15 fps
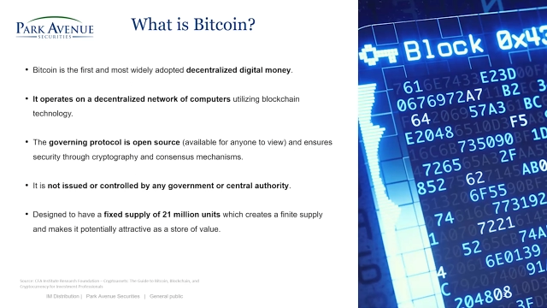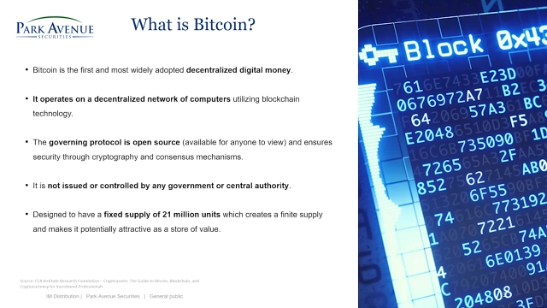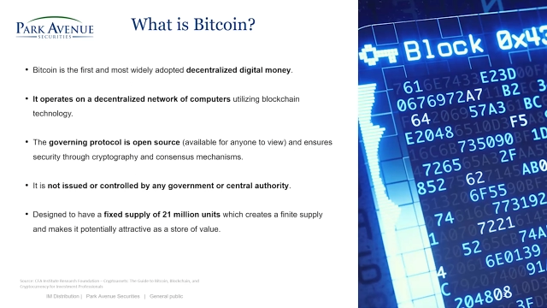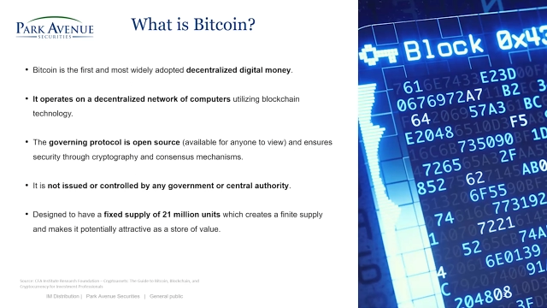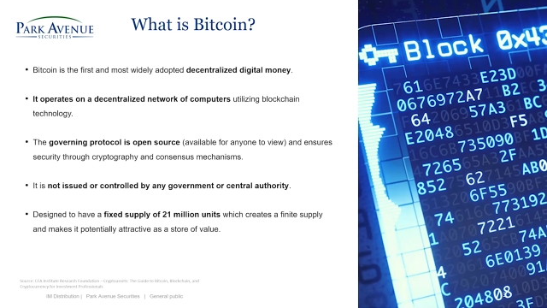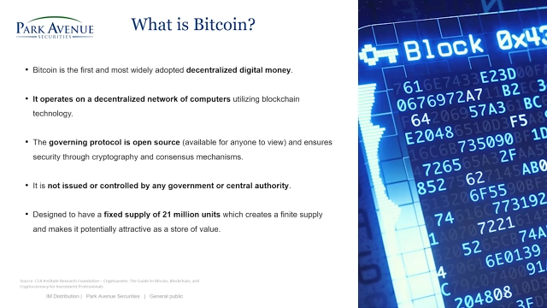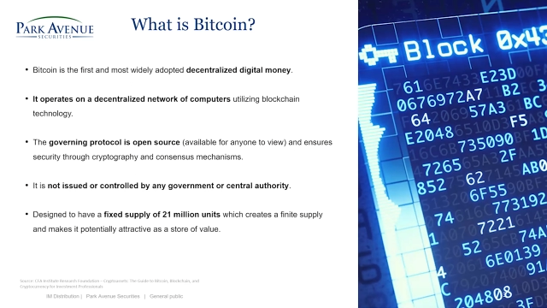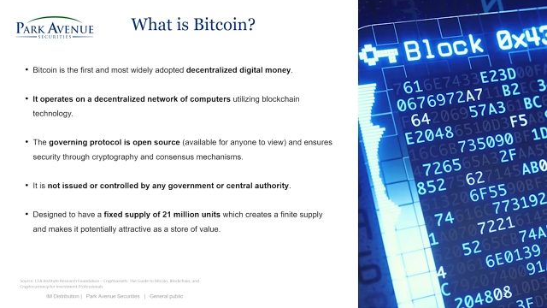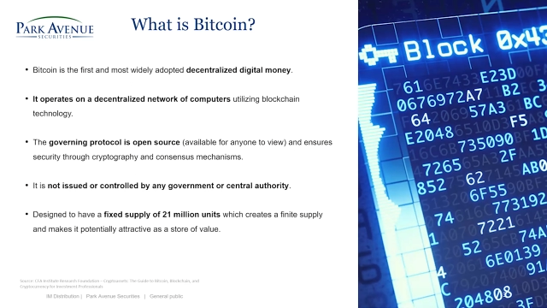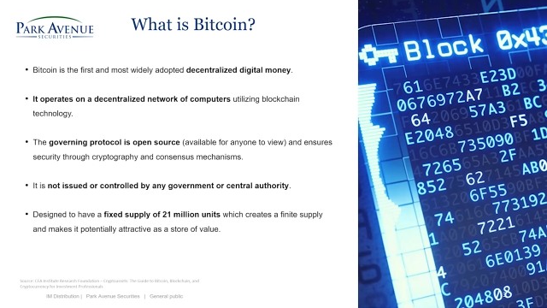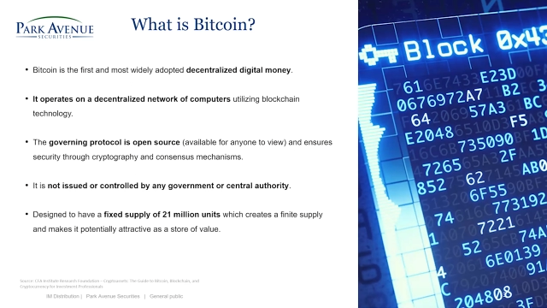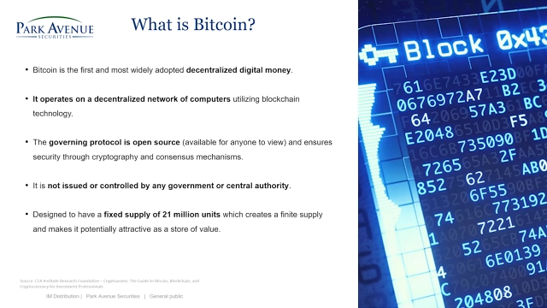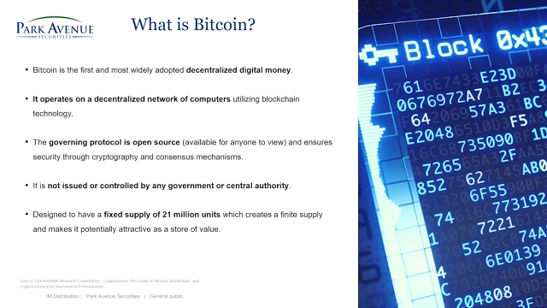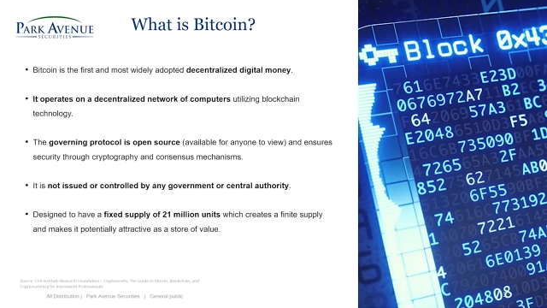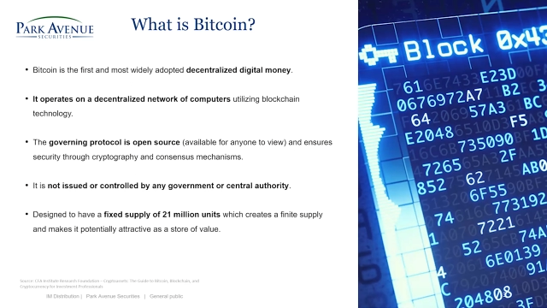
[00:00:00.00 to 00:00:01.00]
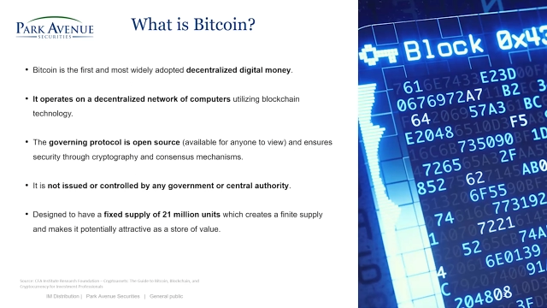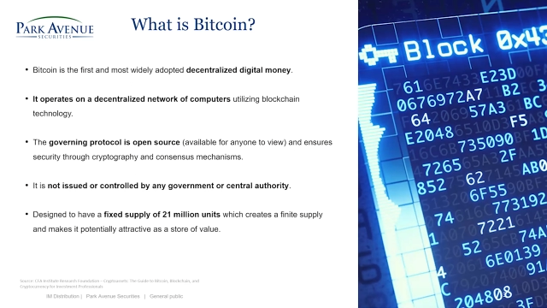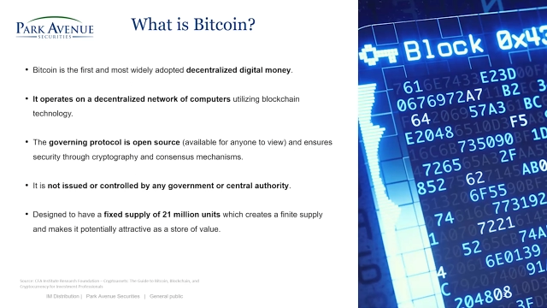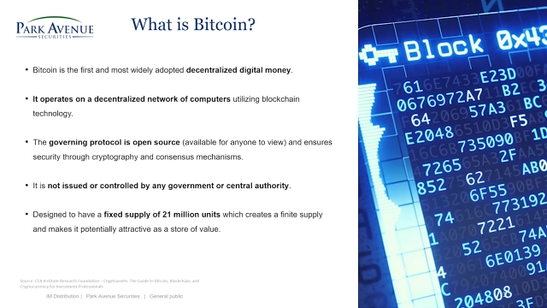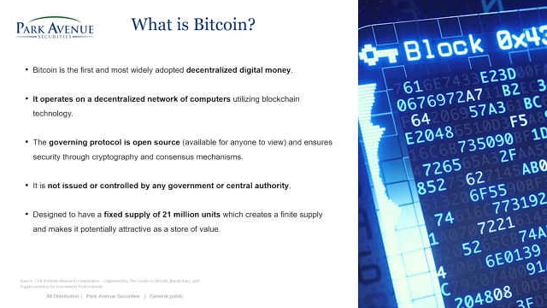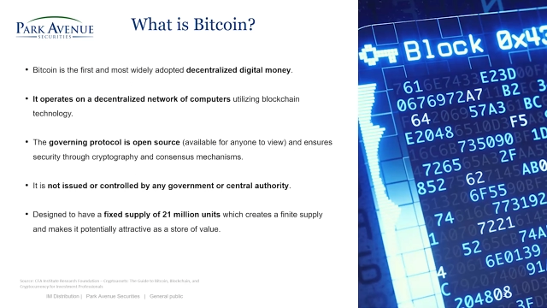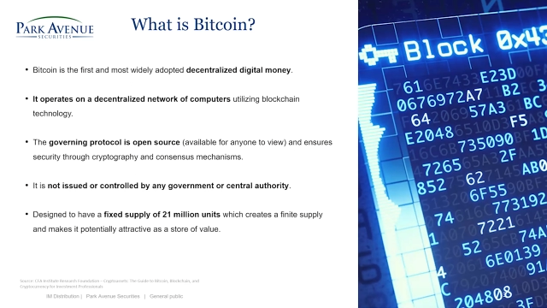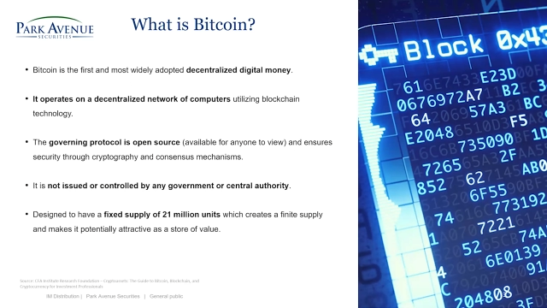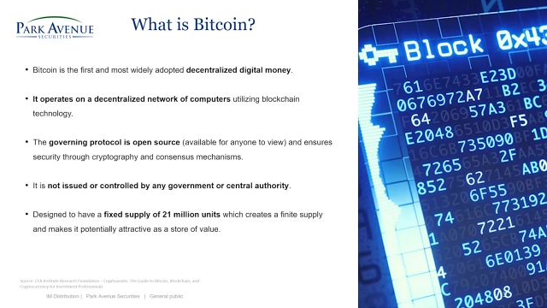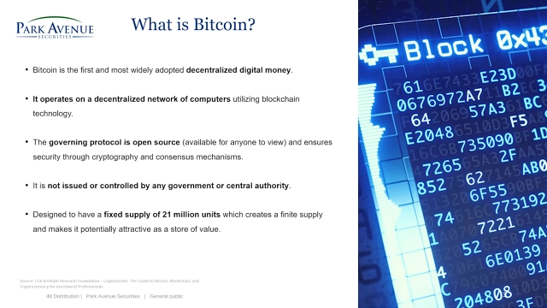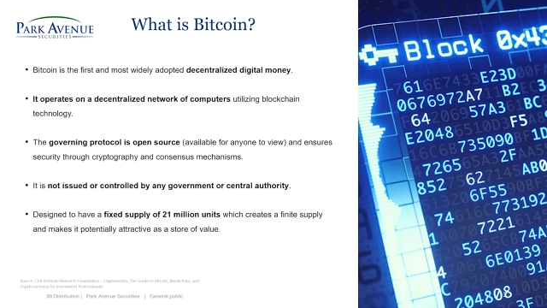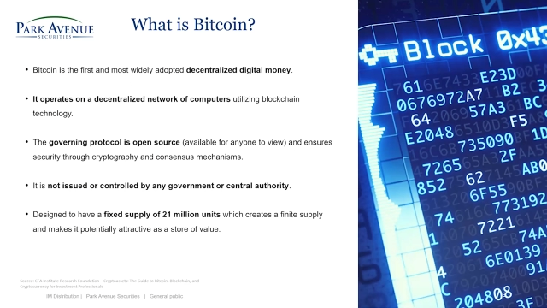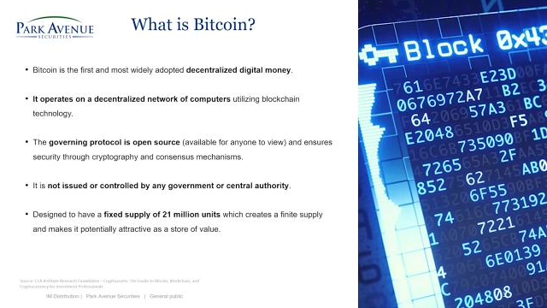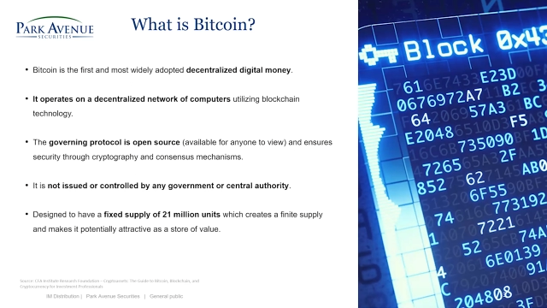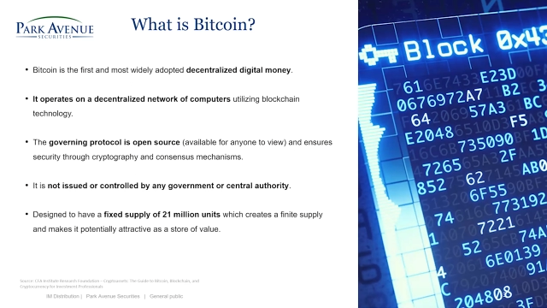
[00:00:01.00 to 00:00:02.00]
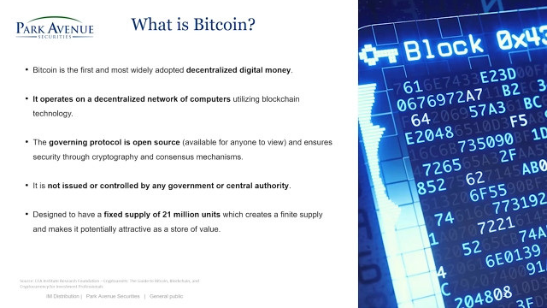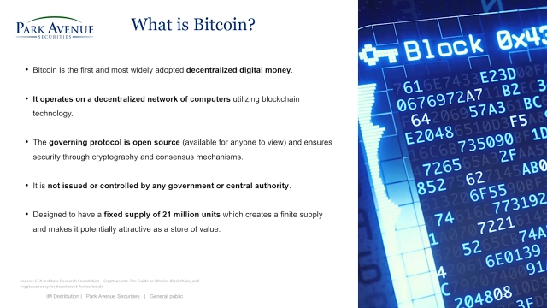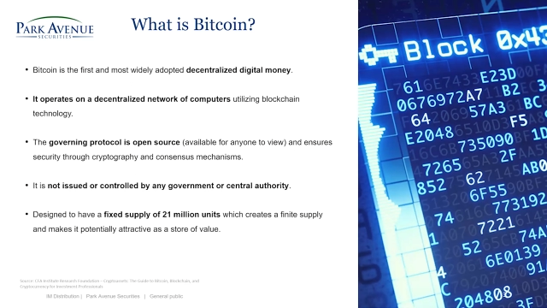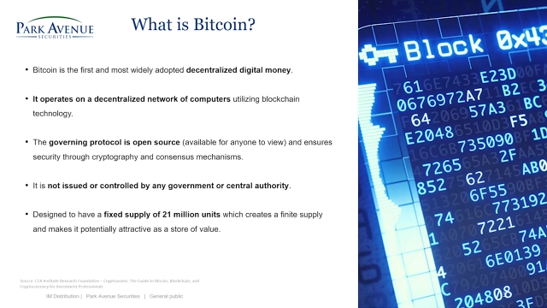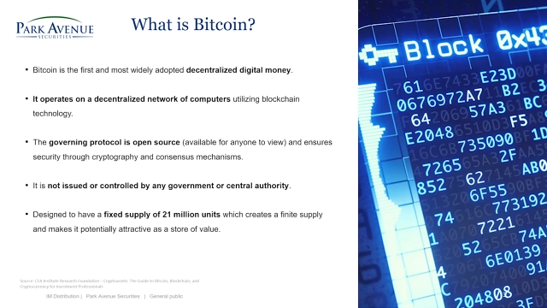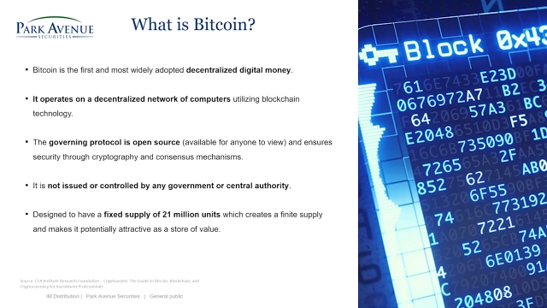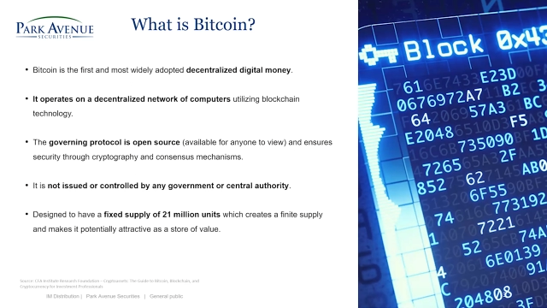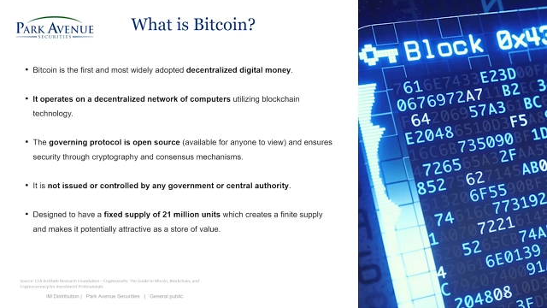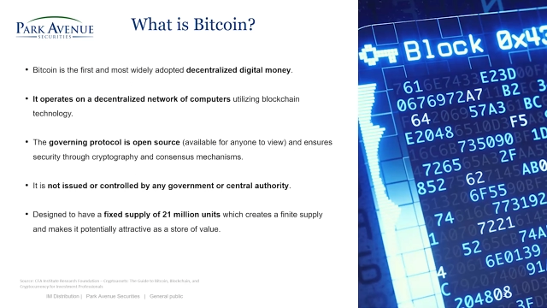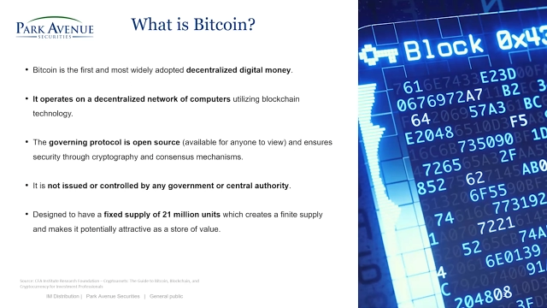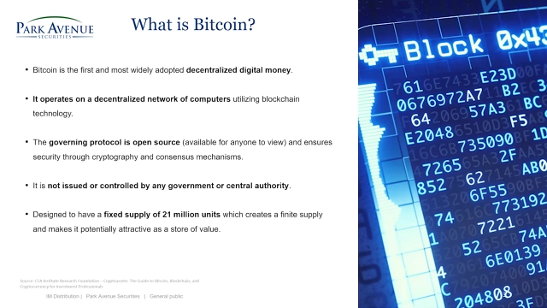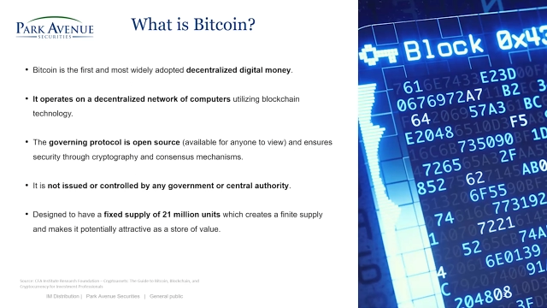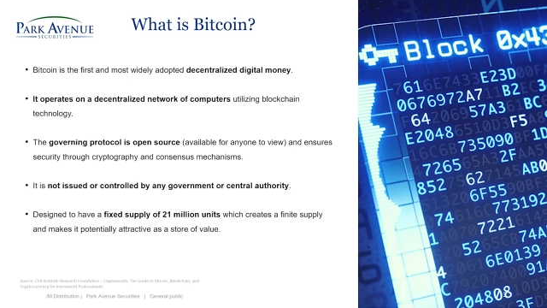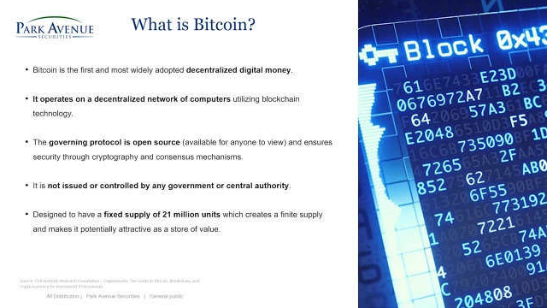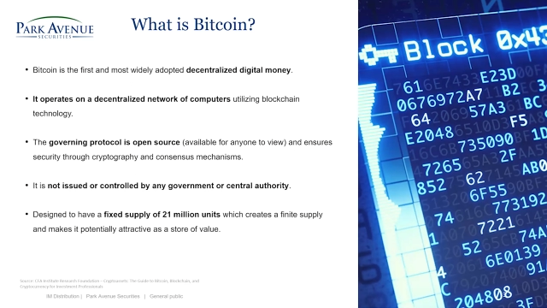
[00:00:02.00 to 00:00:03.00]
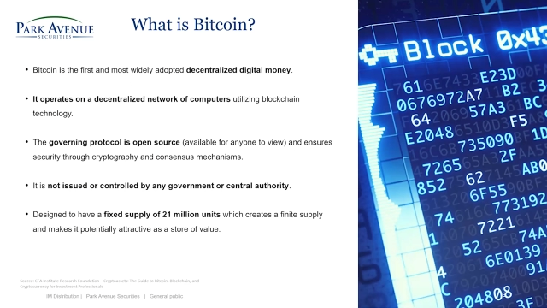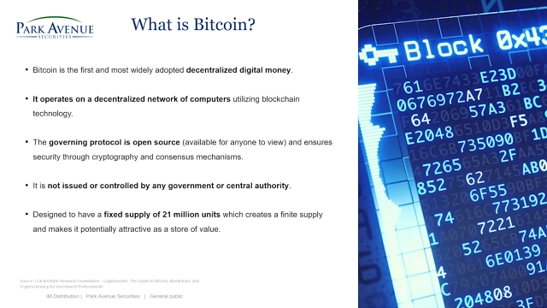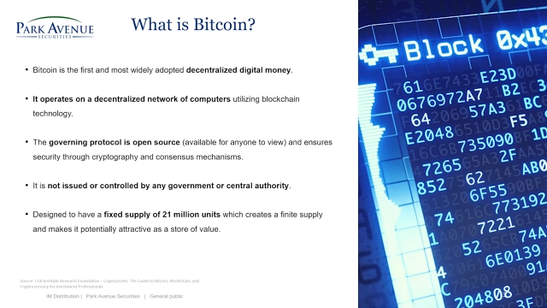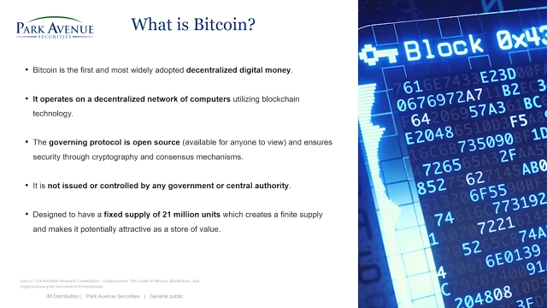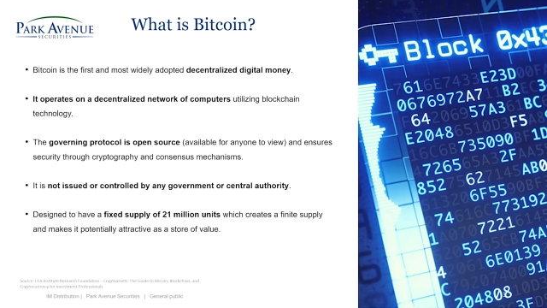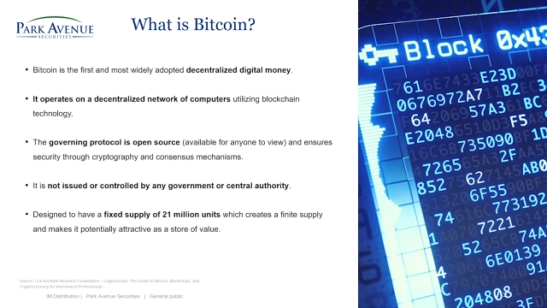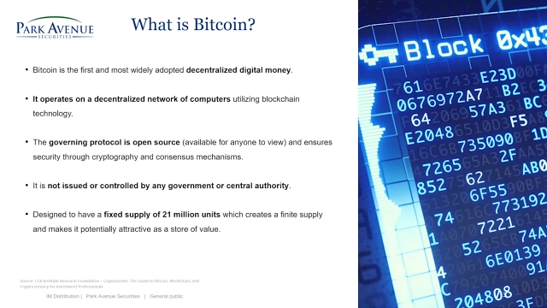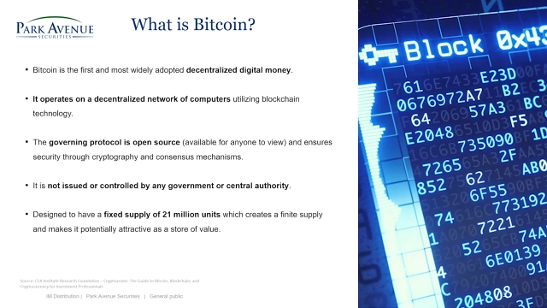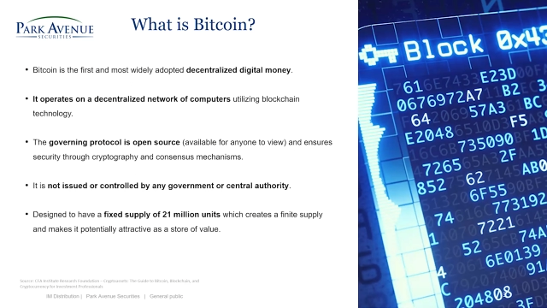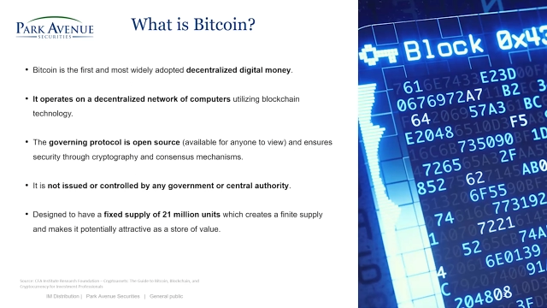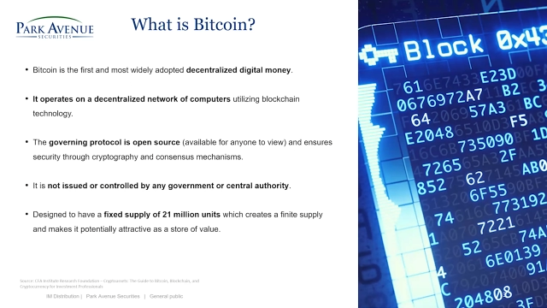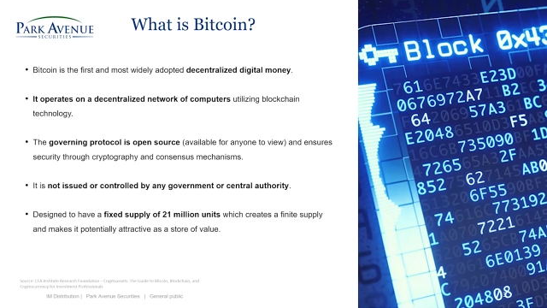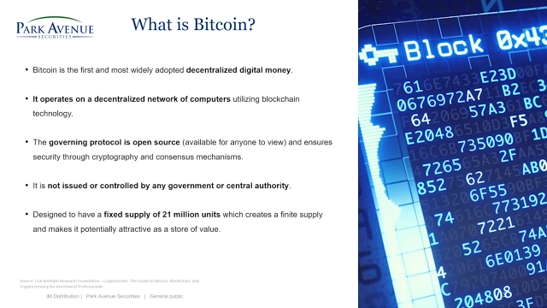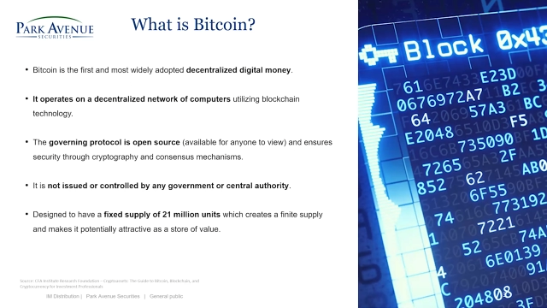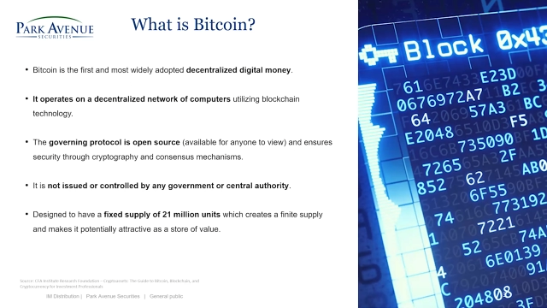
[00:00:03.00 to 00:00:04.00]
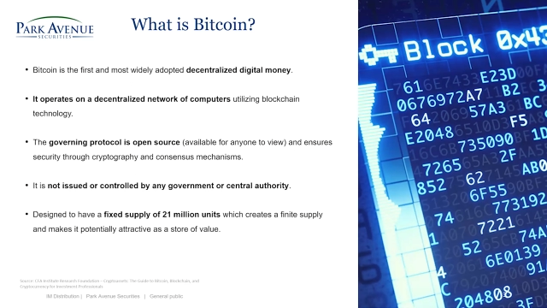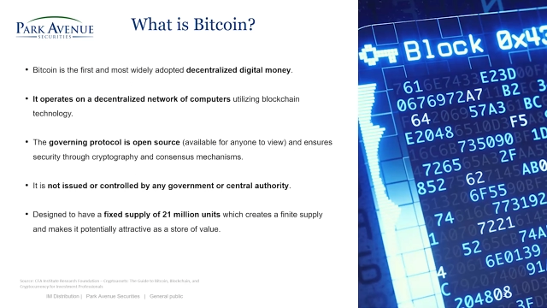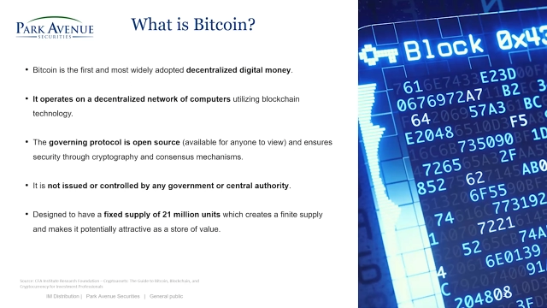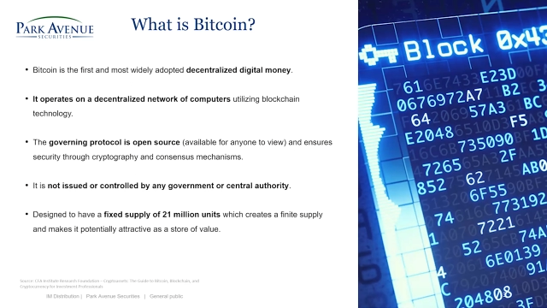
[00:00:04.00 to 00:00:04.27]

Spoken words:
No face is visible, so there are no lips to read.